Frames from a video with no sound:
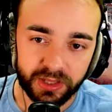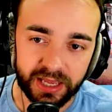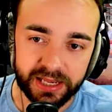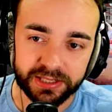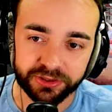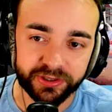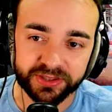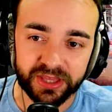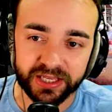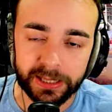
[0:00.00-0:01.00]
and you get
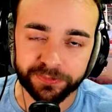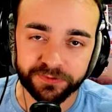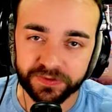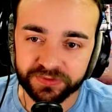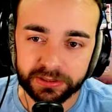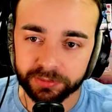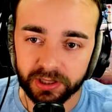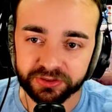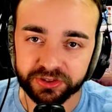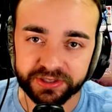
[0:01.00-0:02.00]
that game for
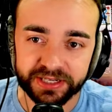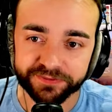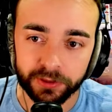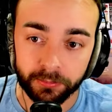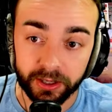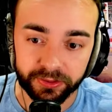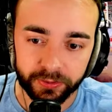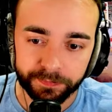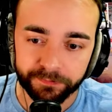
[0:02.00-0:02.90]
$15 and you get it for a month.